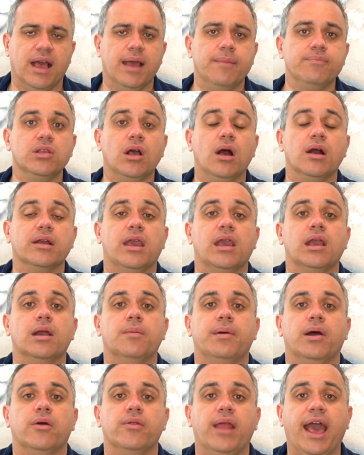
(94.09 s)
I'm talking
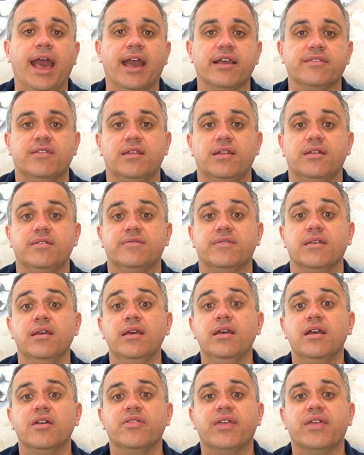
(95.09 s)
about accidents